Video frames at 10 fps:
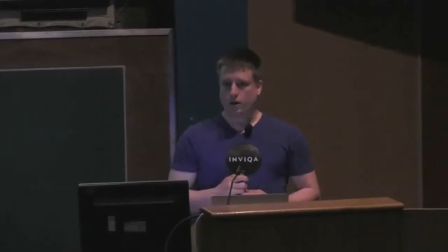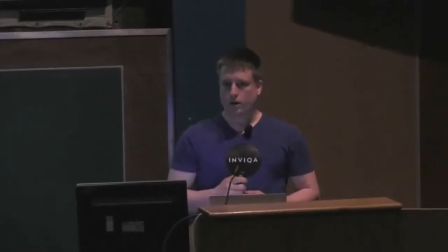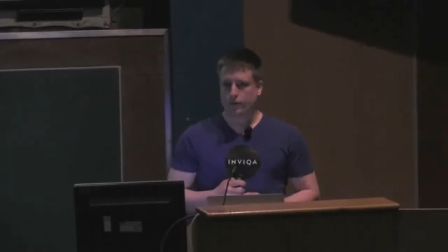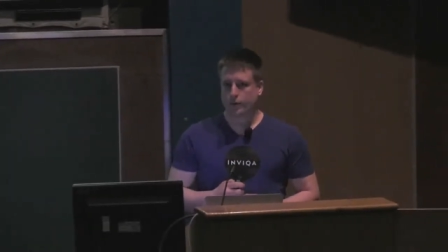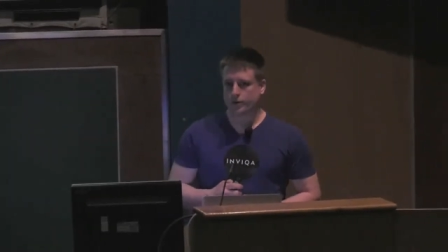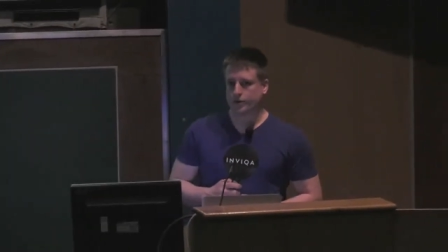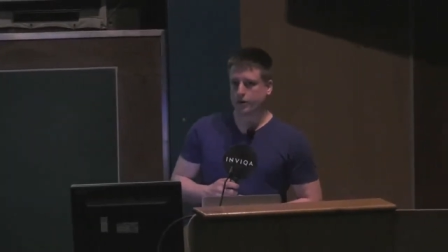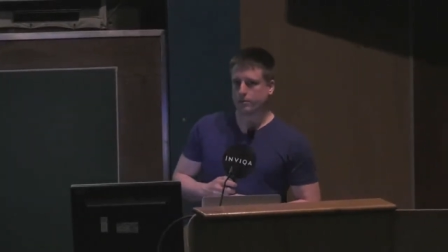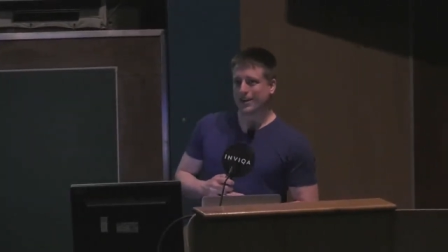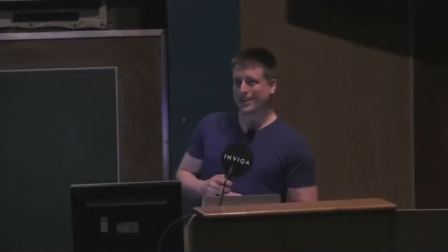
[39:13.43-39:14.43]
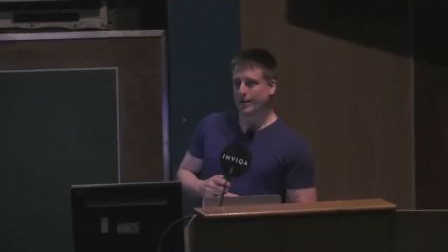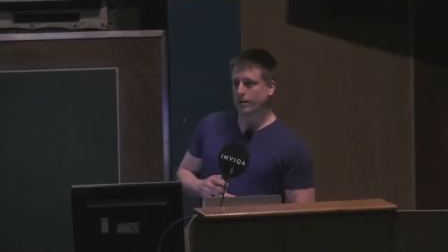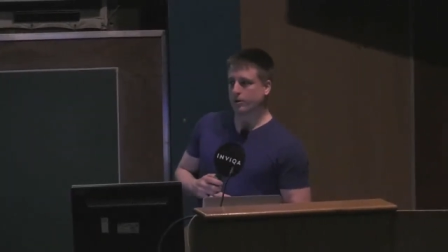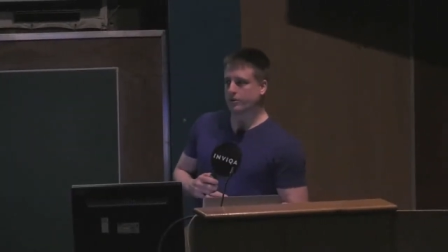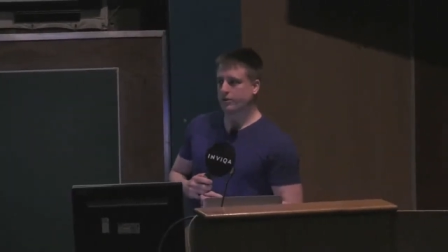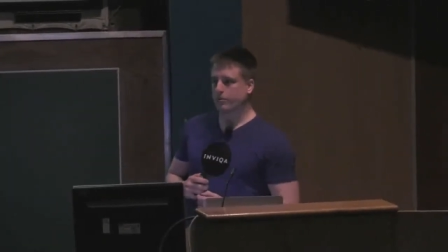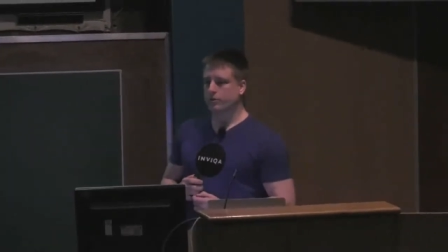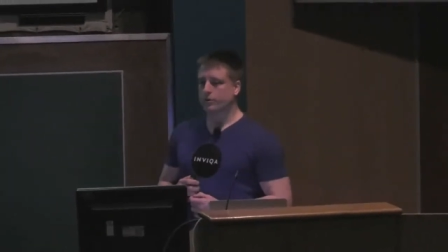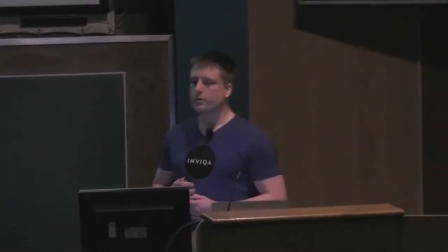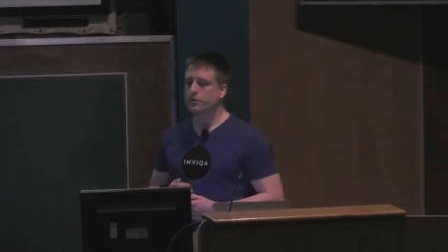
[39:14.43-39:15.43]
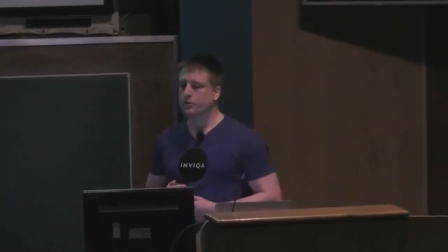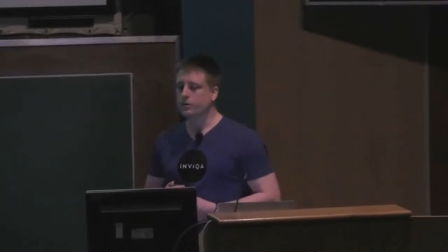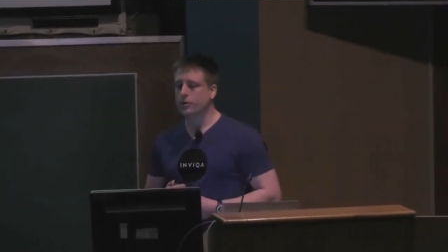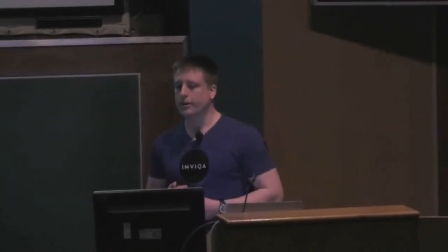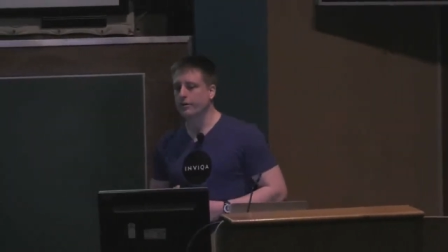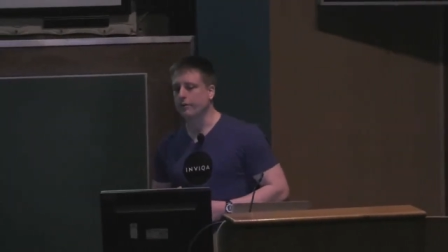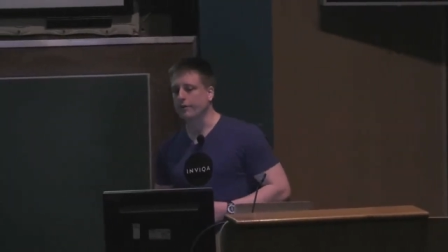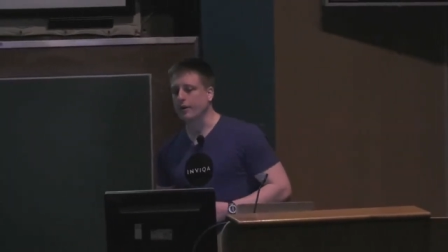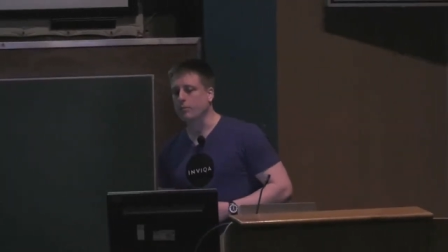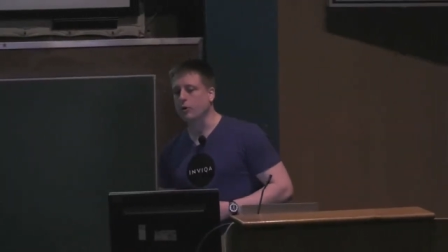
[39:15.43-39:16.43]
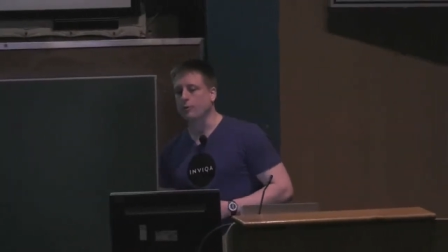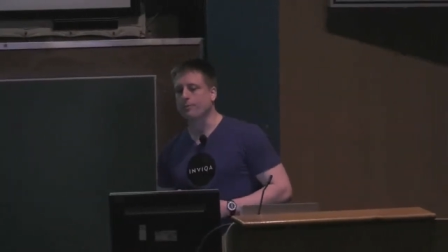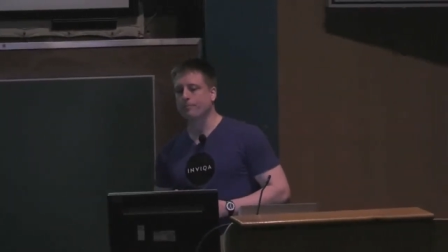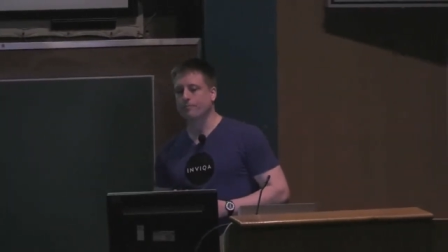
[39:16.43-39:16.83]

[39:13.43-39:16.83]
If we want to update that master branch, we can use git pull.